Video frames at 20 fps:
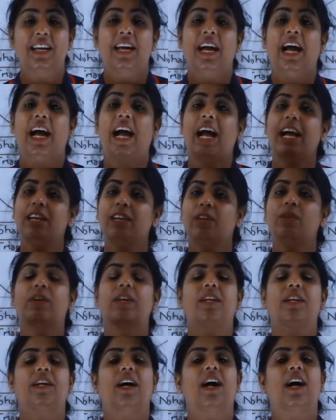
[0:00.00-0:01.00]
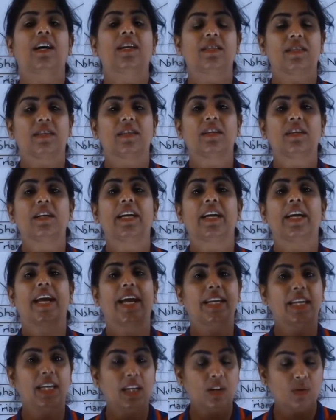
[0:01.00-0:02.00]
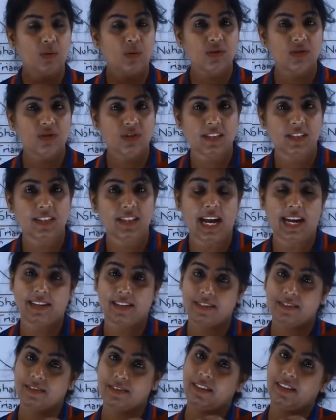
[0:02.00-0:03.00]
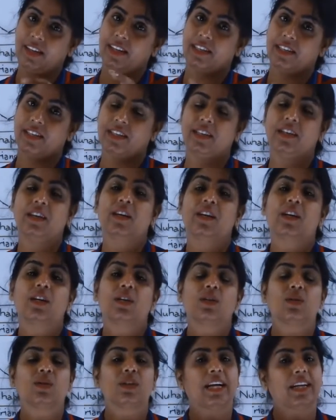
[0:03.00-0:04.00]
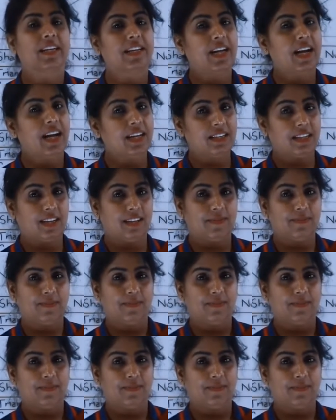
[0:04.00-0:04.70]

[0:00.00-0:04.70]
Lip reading: and you can answer any question that is related to that data?